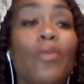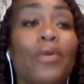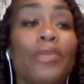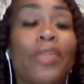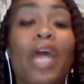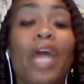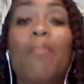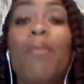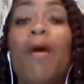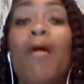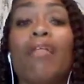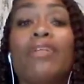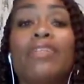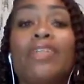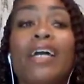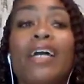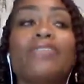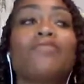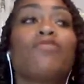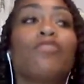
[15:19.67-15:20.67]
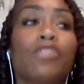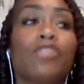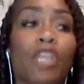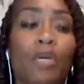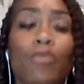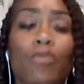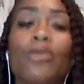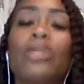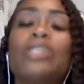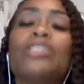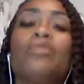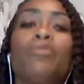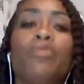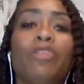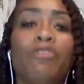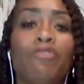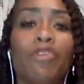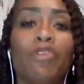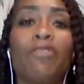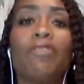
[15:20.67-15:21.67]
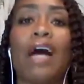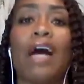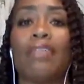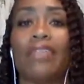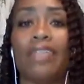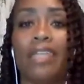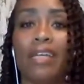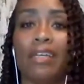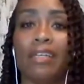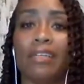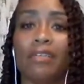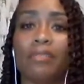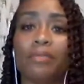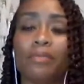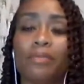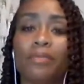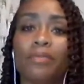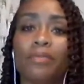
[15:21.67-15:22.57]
When they apologize, for some reason, we feel validated.